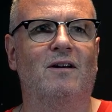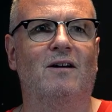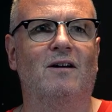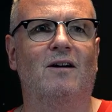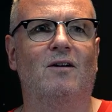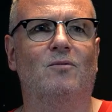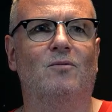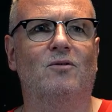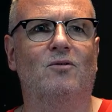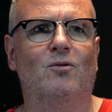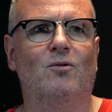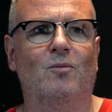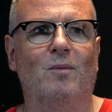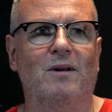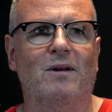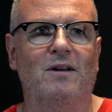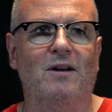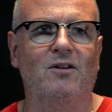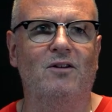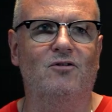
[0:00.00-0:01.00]
I want to talk about
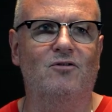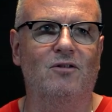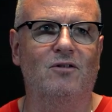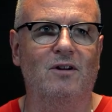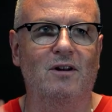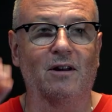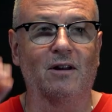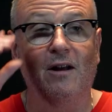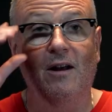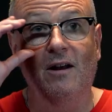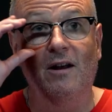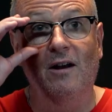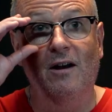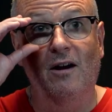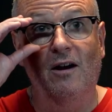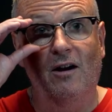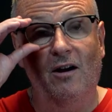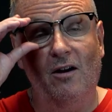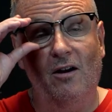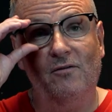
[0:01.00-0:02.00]
the history
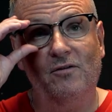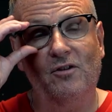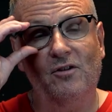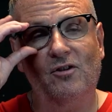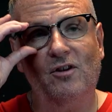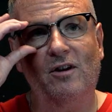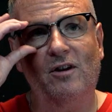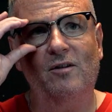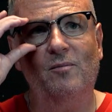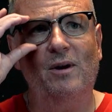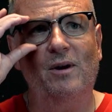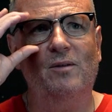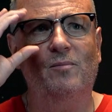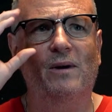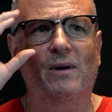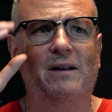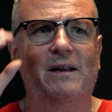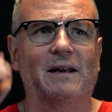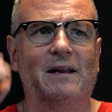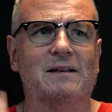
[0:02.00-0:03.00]
of this kind of
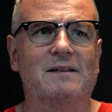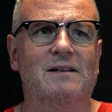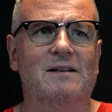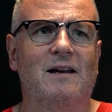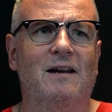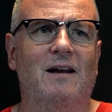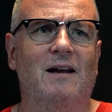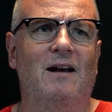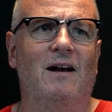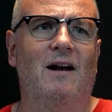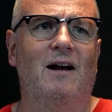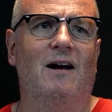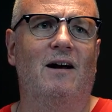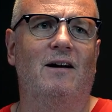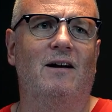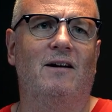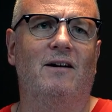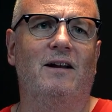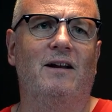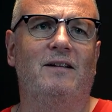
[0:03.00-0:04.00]
mathematics.
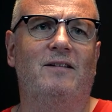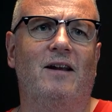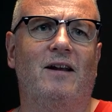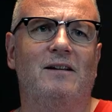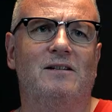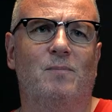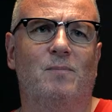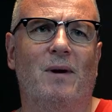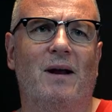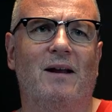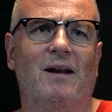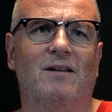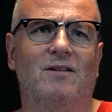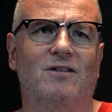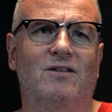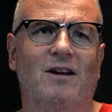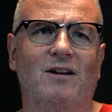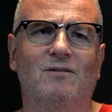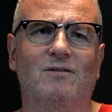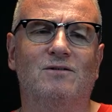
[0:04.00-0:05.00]
It dates back
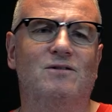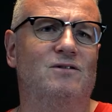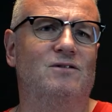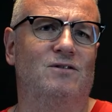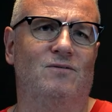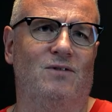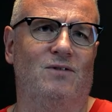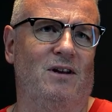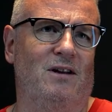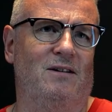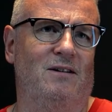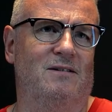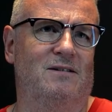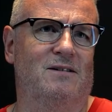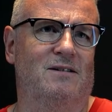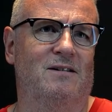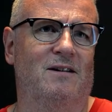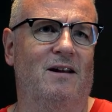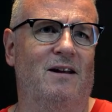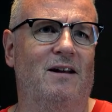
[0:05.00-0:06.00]
thousands of
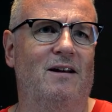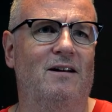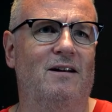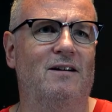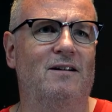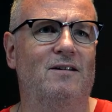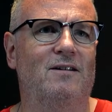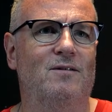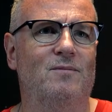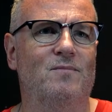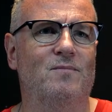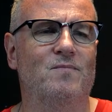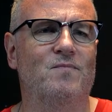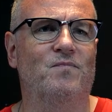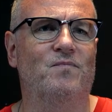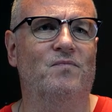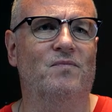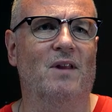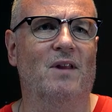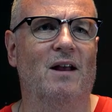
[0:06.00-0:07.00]
years,
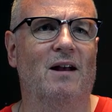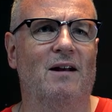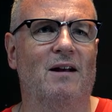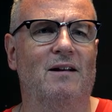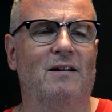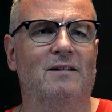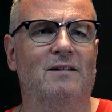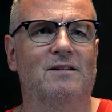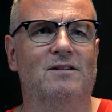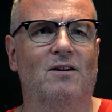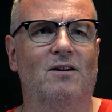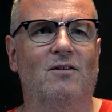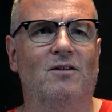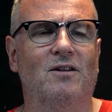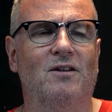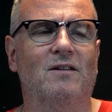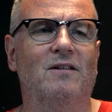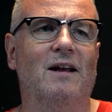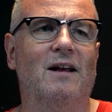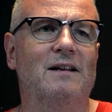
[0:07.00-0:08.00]
and so I
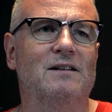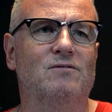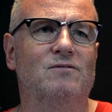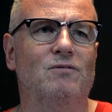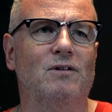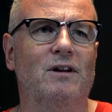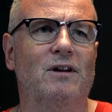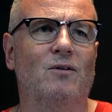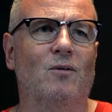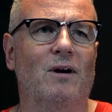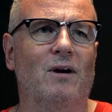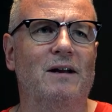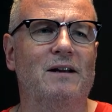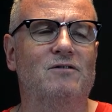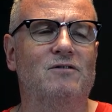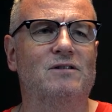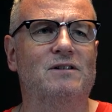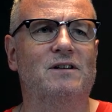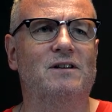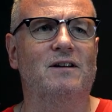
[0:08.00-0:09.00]
think that's really quite
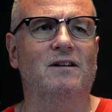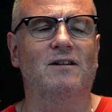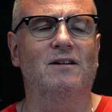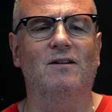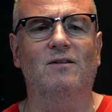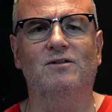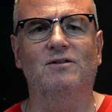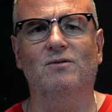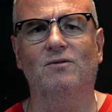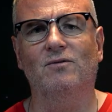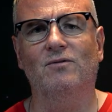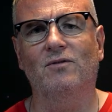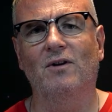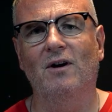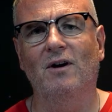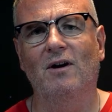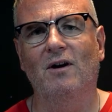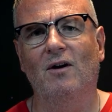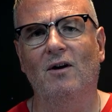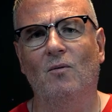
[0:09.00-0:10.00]
interesting, and I sort of
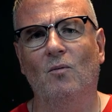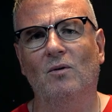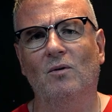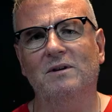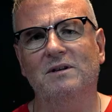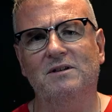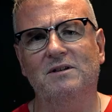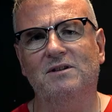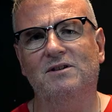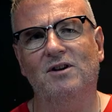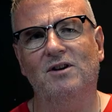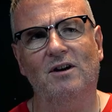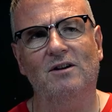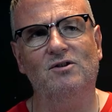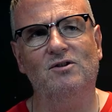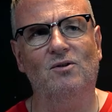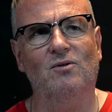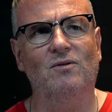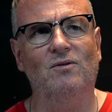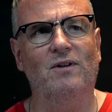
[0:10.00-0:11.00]
wanted to
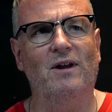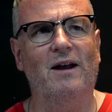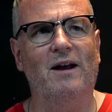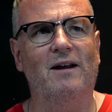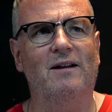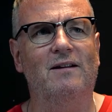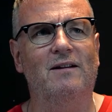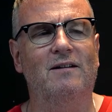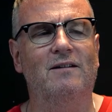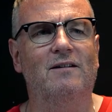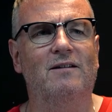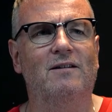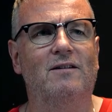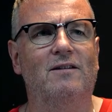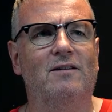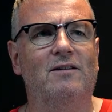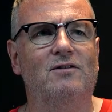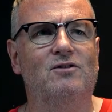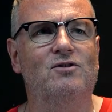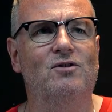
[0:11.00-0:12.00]
touch on that
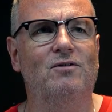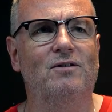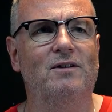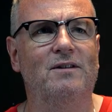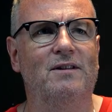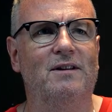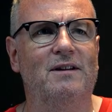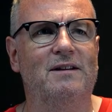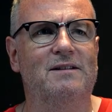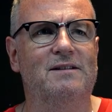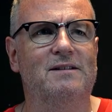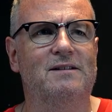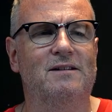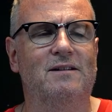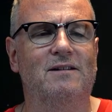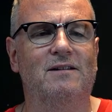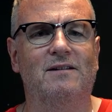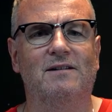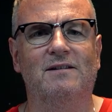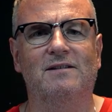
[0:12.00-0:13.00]
during this
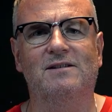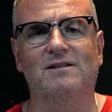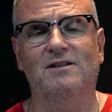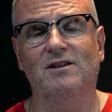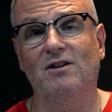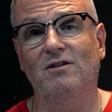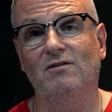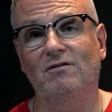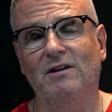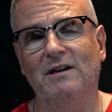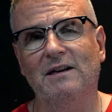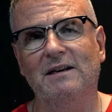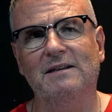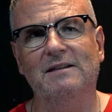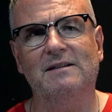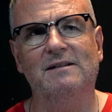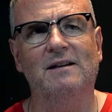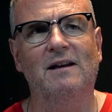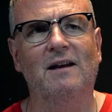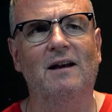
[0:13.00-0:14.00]
series.